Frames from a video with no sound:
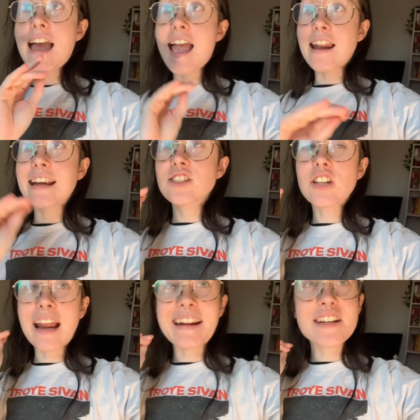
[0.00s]
and
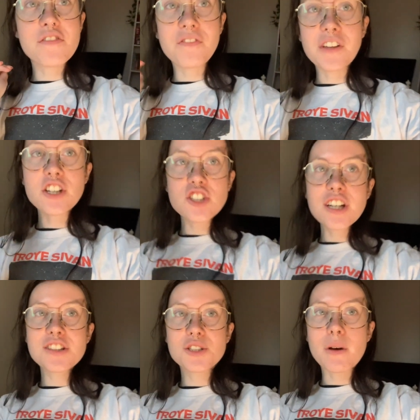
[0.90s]
I need to finish
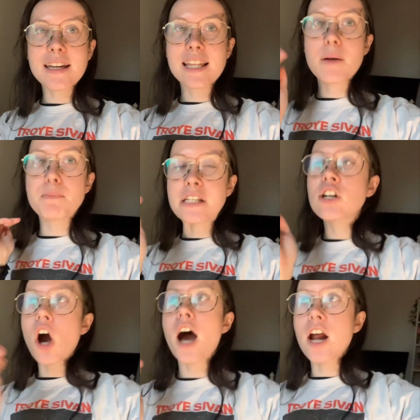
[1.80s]
it so I can like be
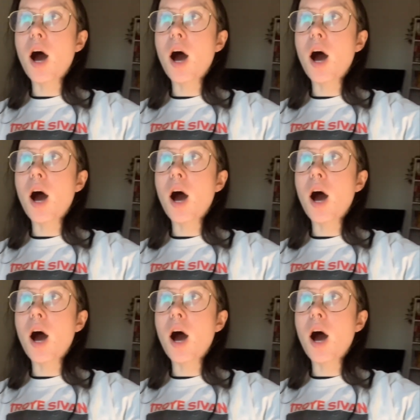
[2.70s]
caught